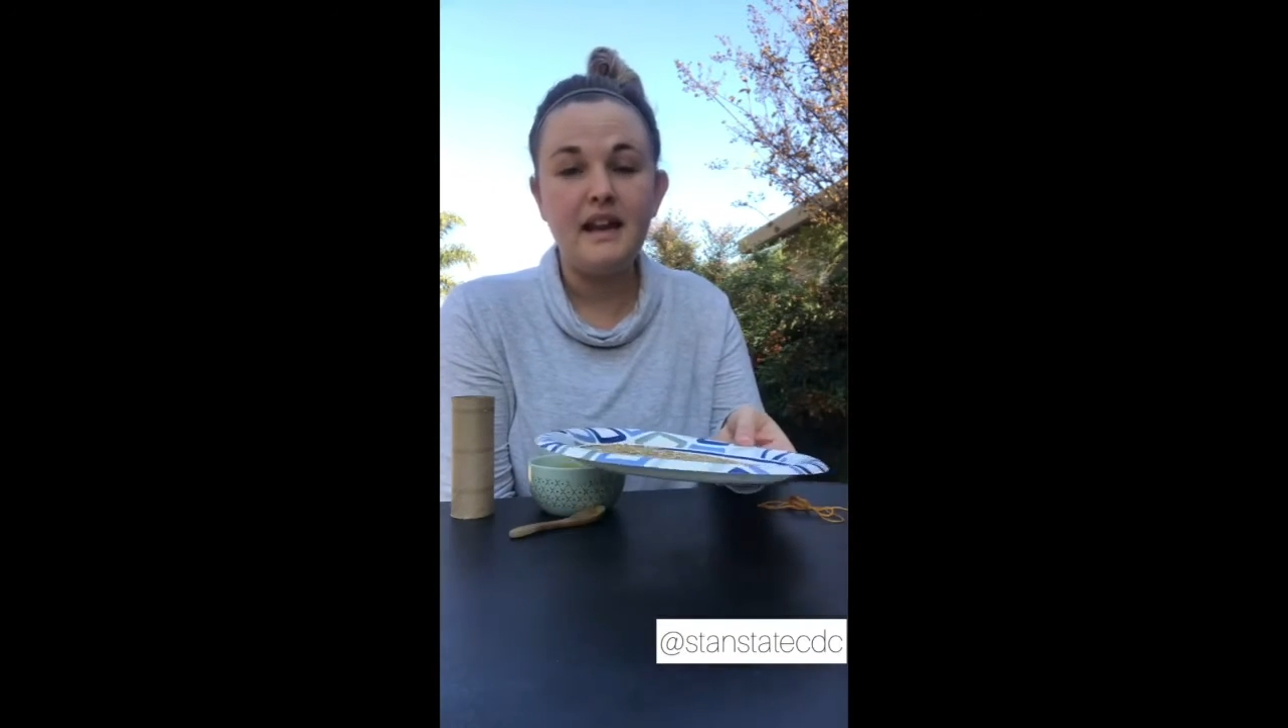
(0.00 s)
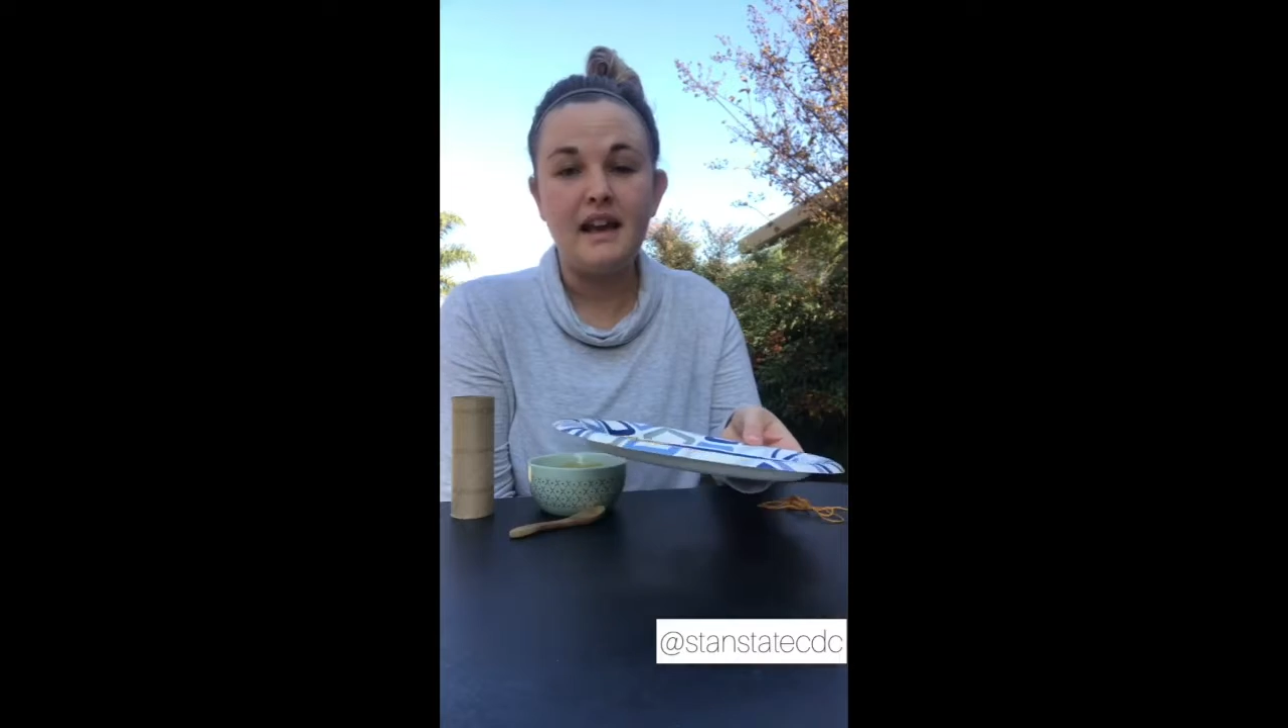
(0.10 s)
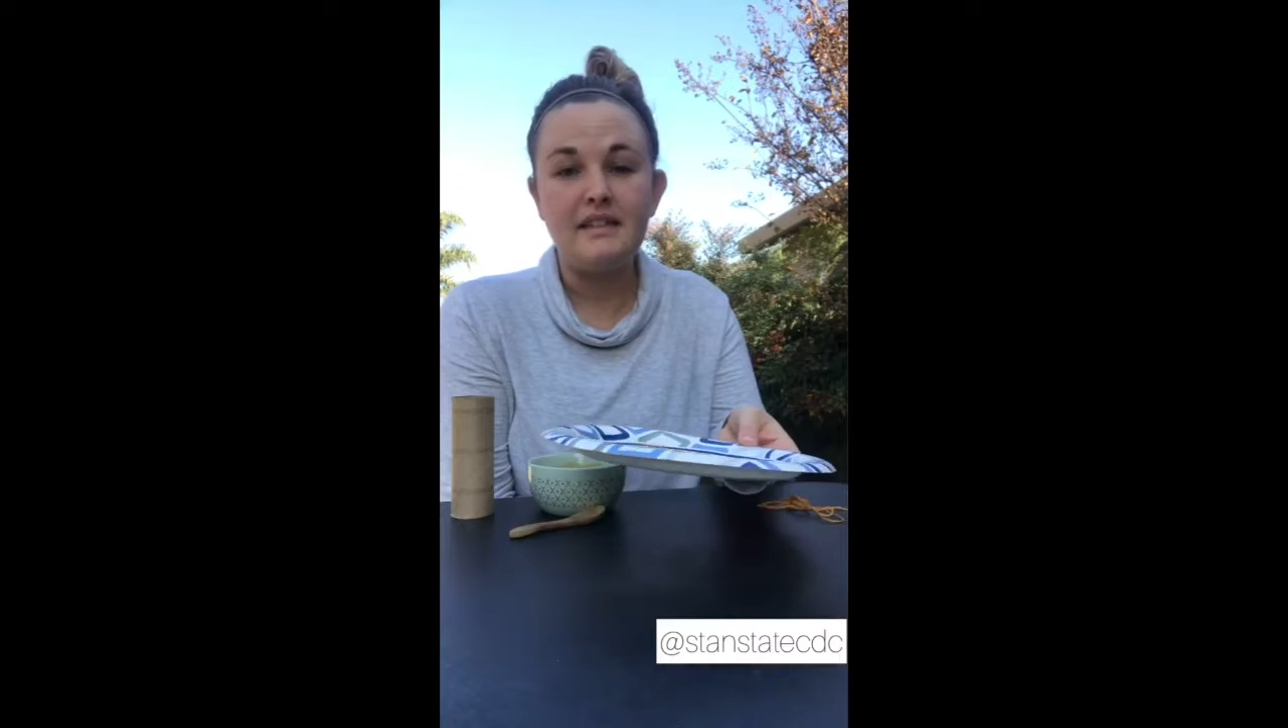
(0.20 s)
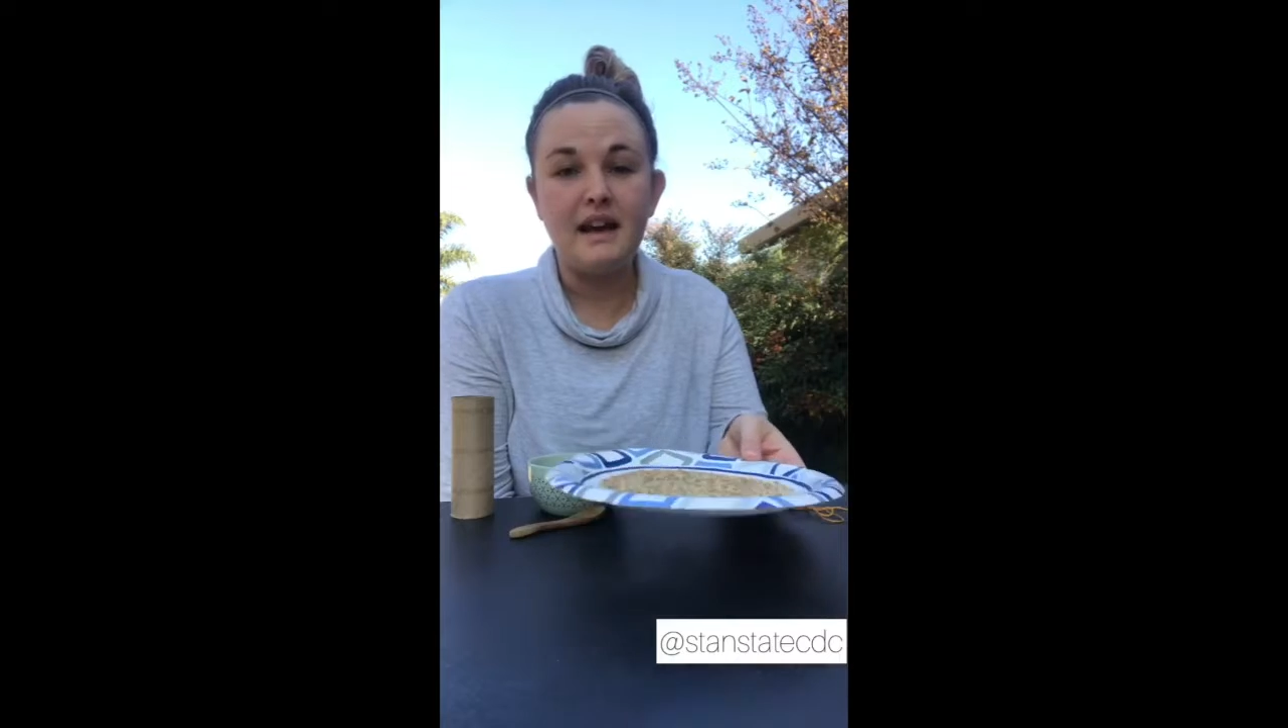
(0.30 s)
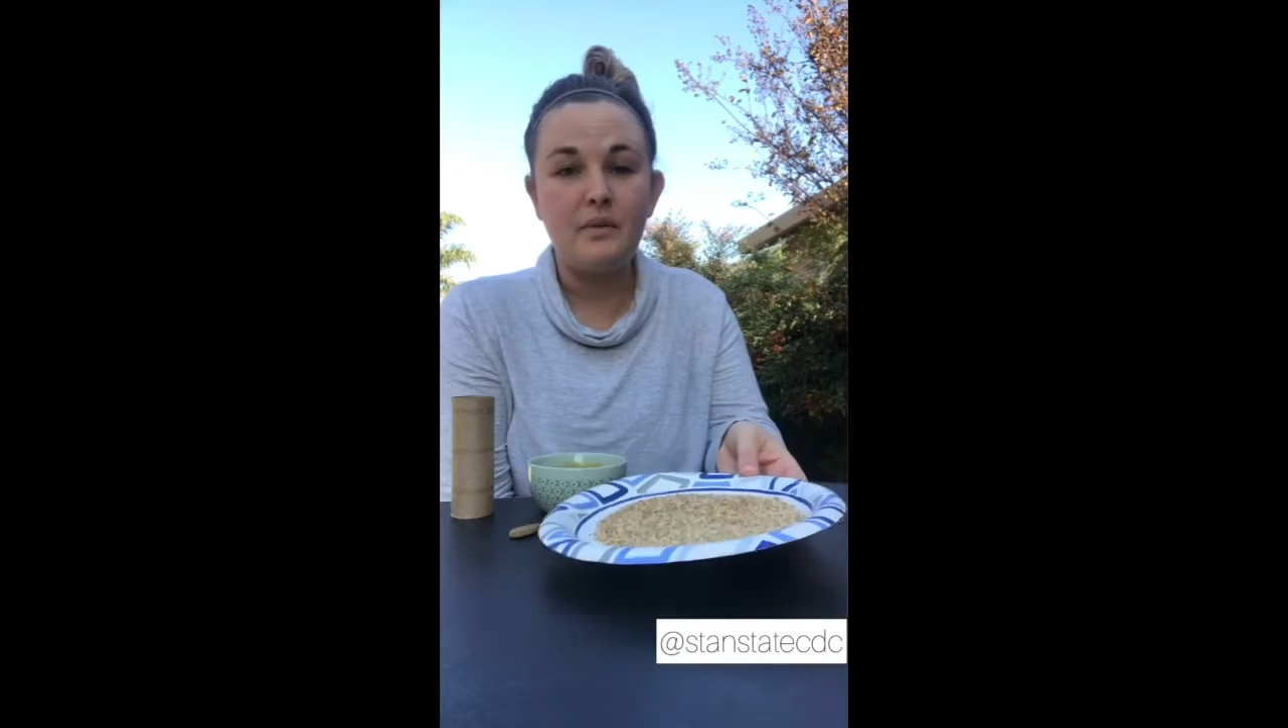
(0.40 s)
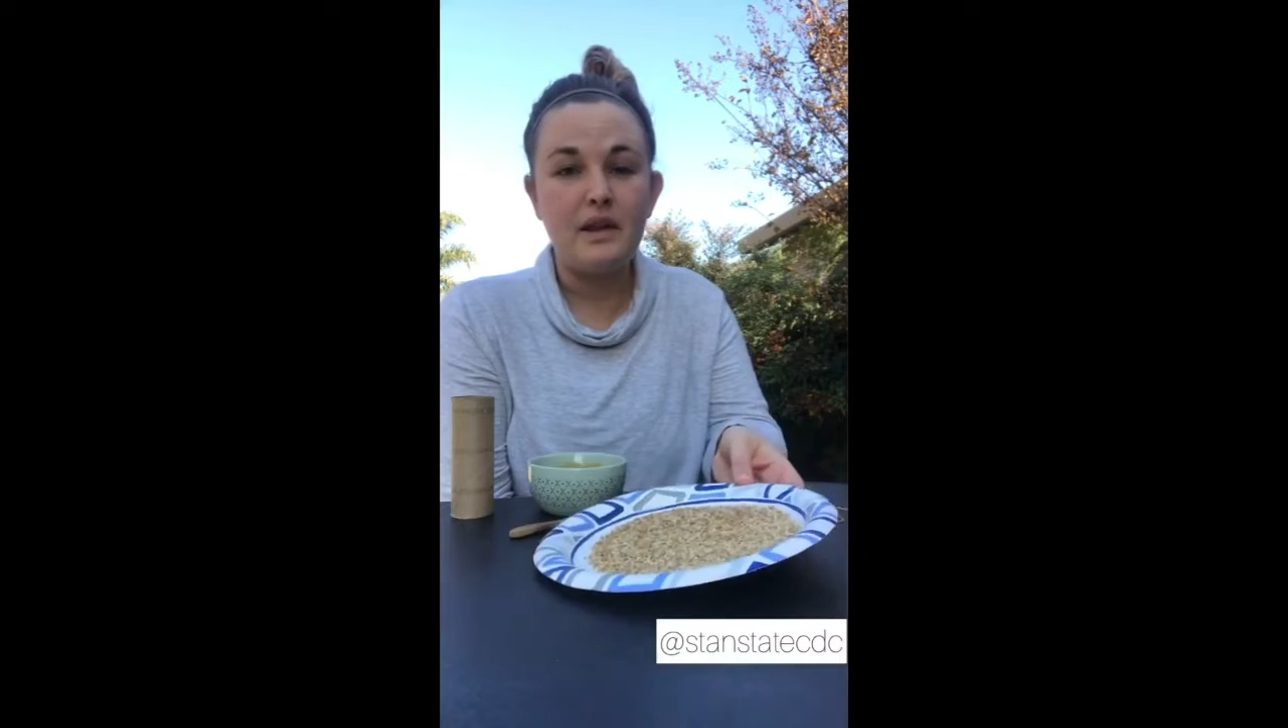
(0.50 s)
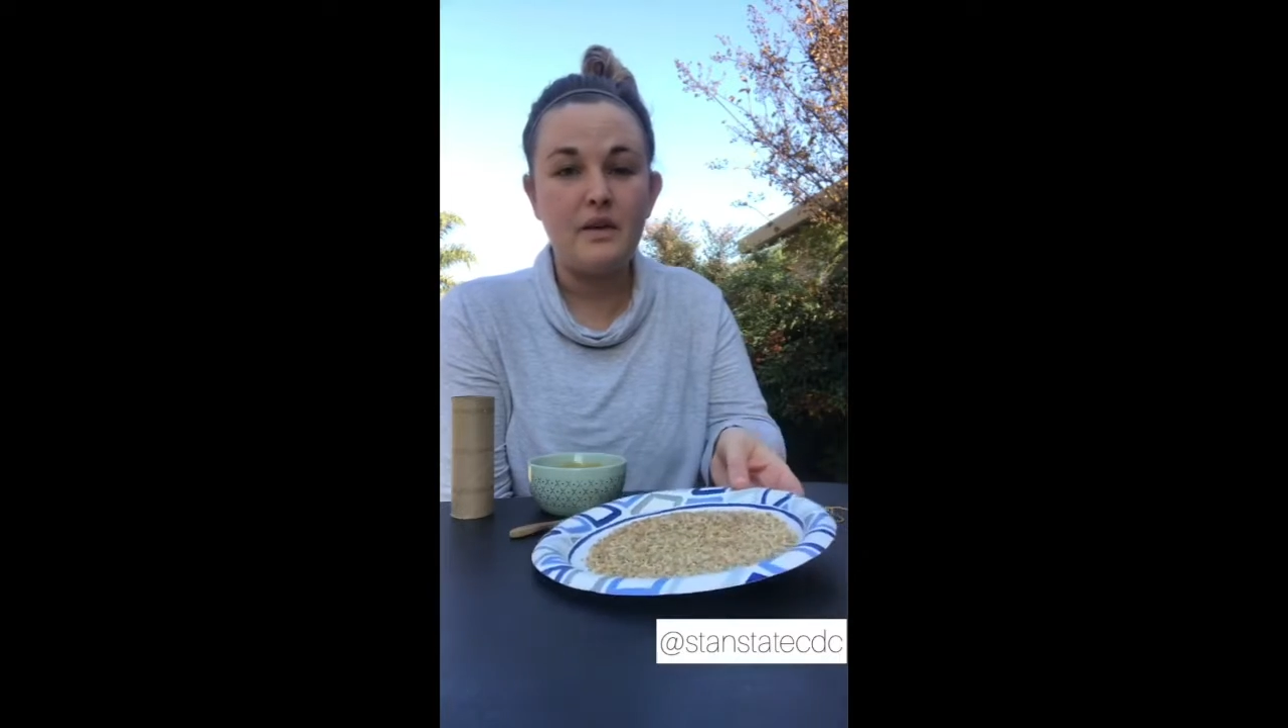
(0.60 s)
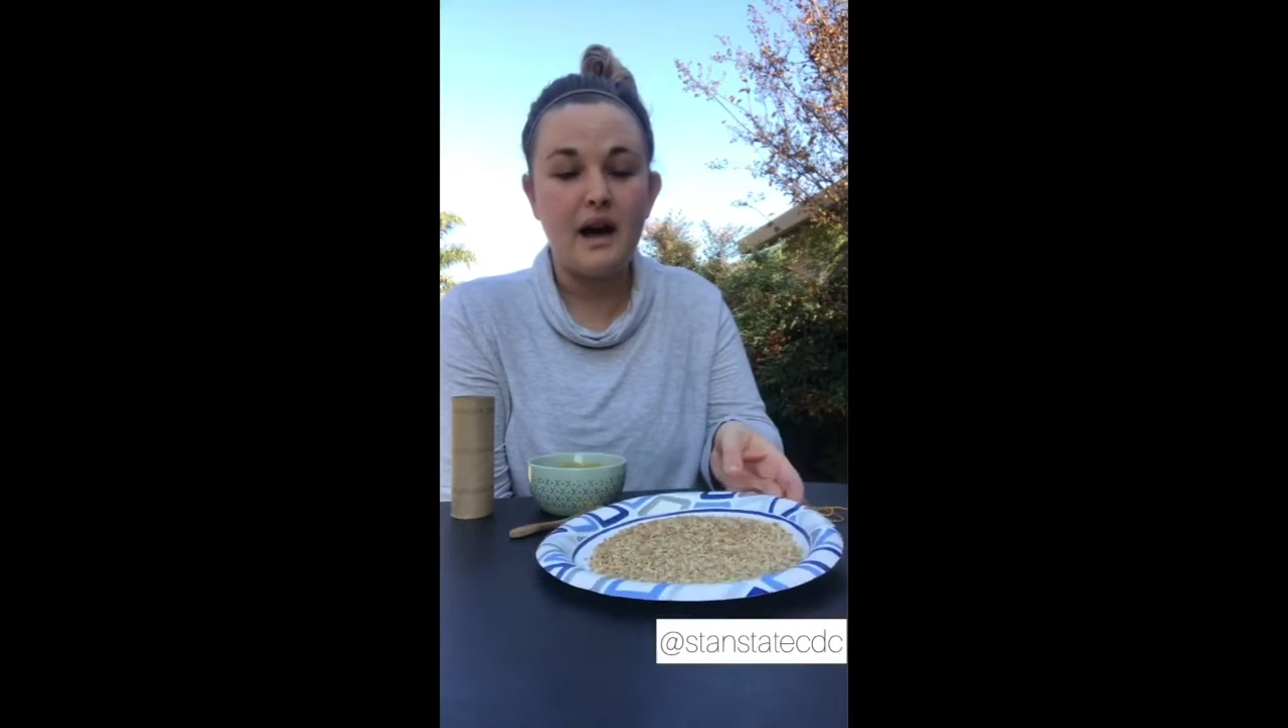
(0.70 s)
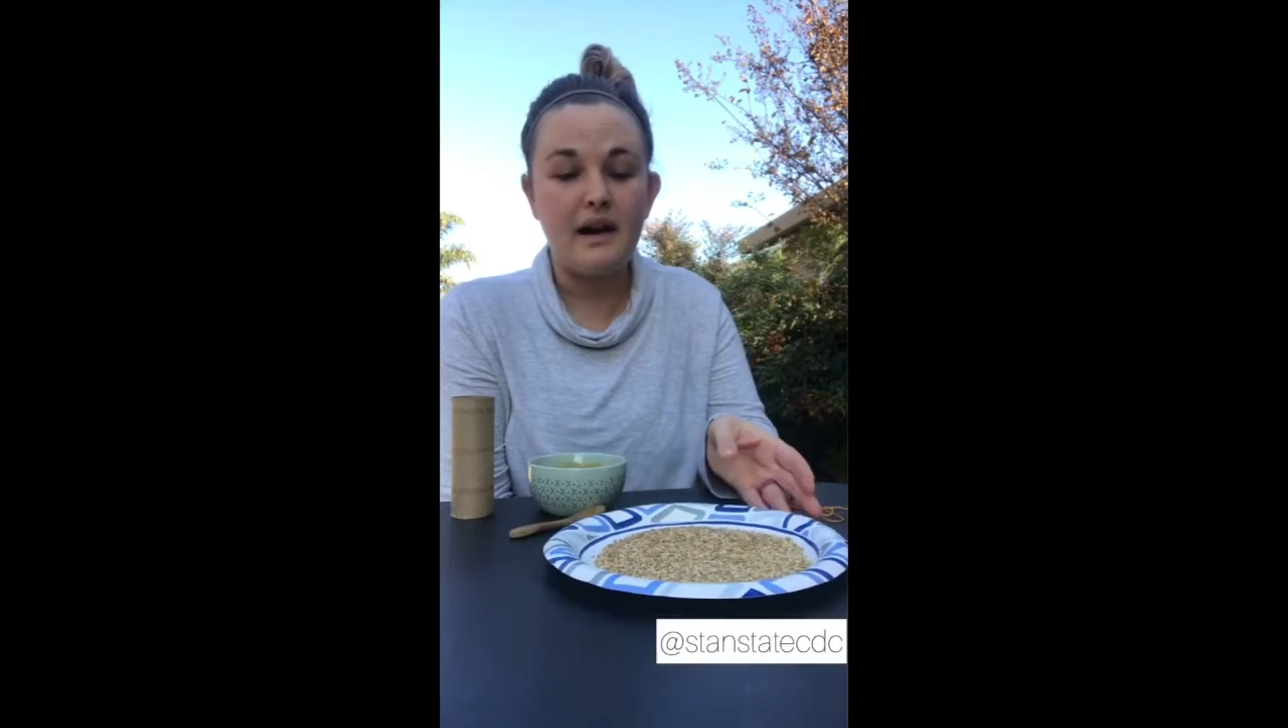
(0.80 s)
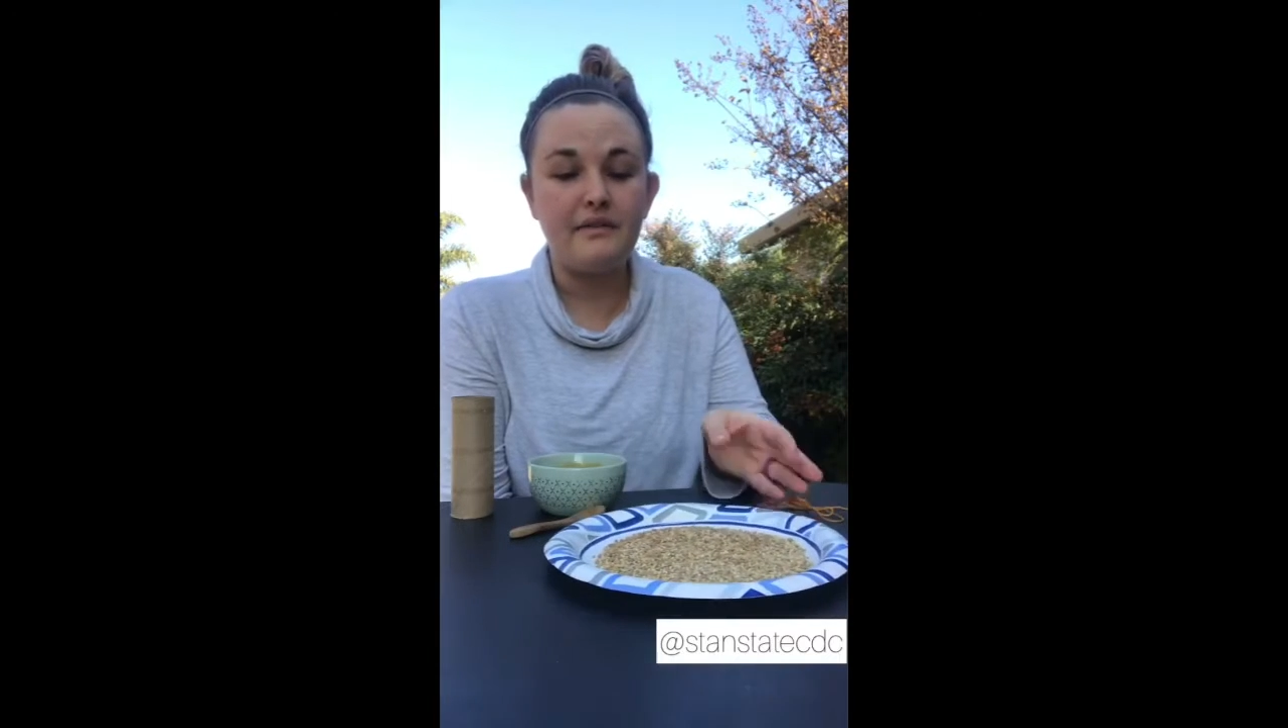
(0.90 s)
and that way
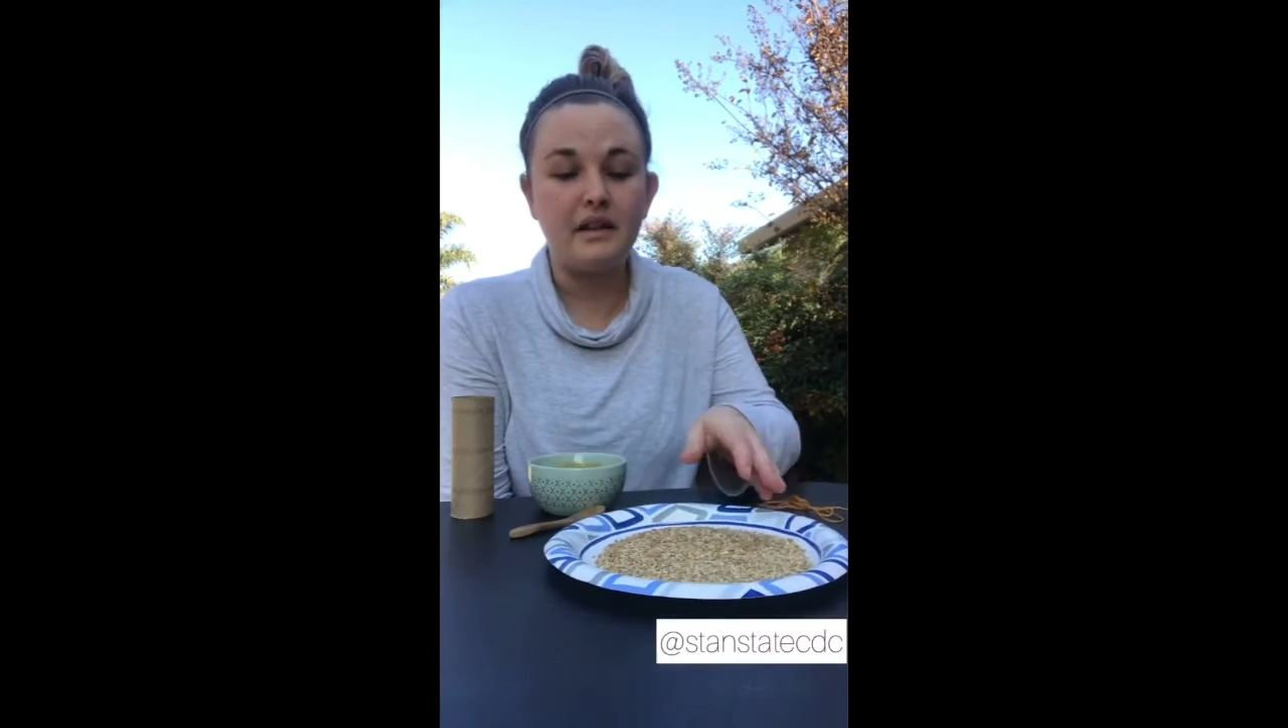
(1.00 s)
you have